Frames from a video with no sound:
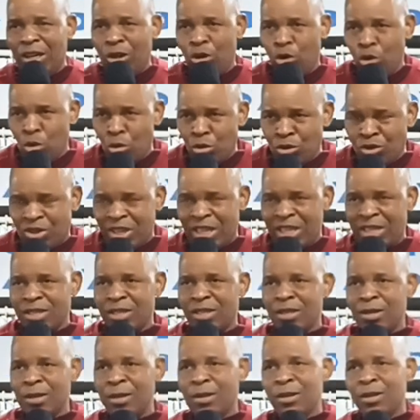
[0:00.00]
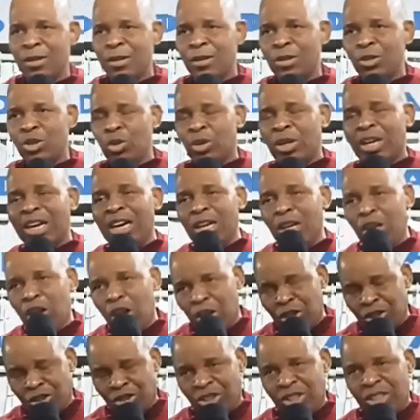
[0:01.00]
lose it. You can
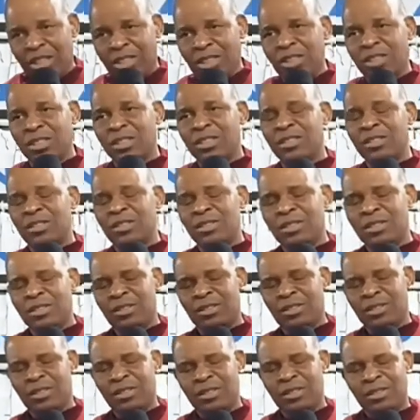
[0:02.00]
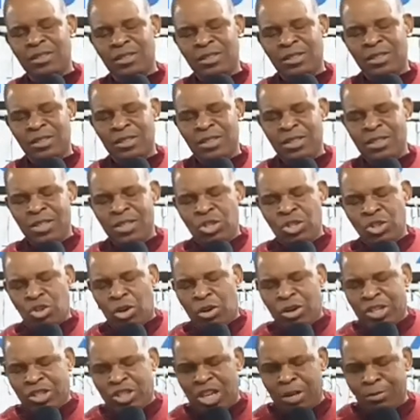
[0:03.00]
lose it. So
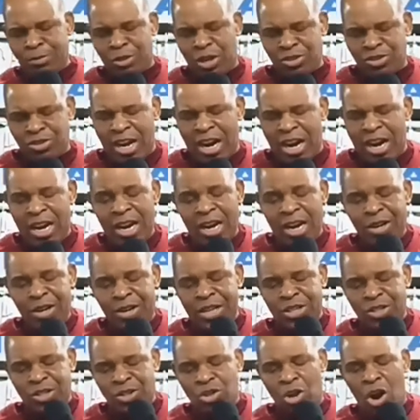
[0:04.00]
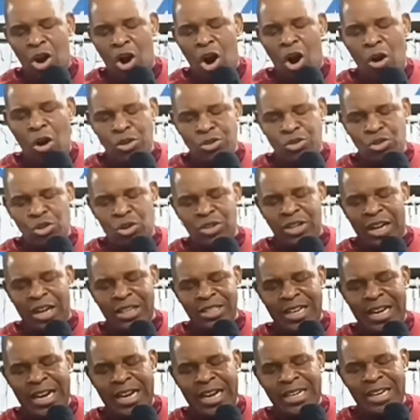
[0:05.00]
the scripture say, this know also
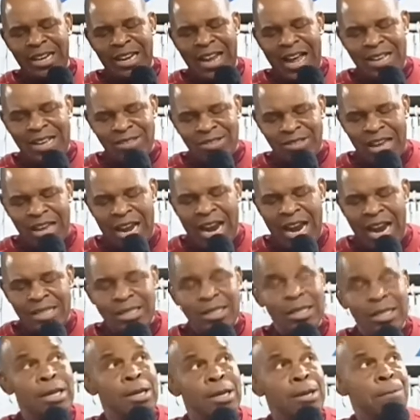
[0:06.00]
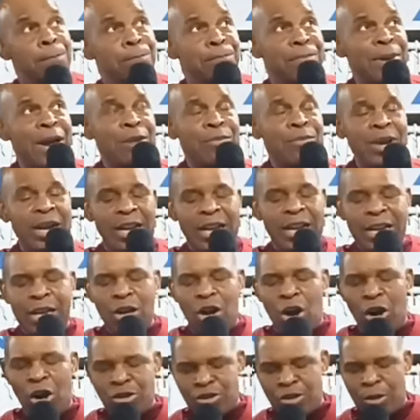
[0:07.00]
that in the last days,
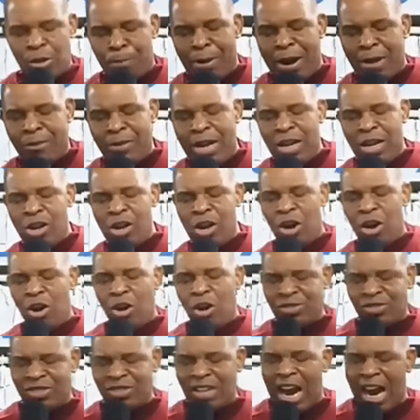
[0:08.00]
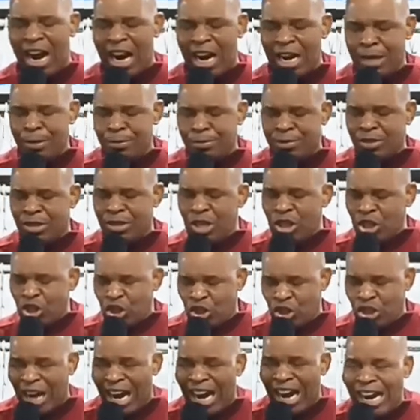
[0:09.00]
us, really us times
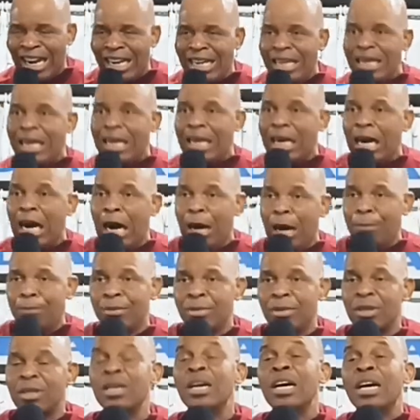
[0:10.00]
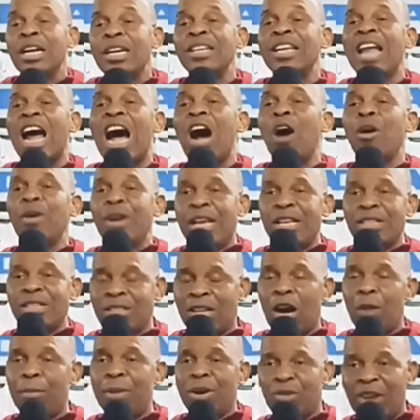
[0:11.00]
shall come. Now is
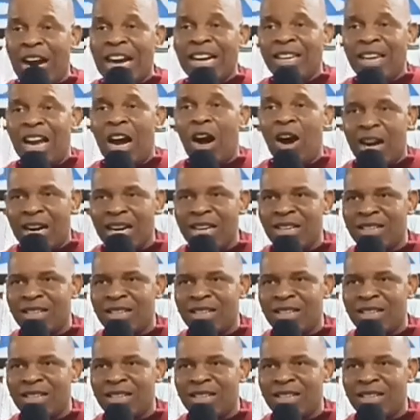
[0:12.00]
coming, right now.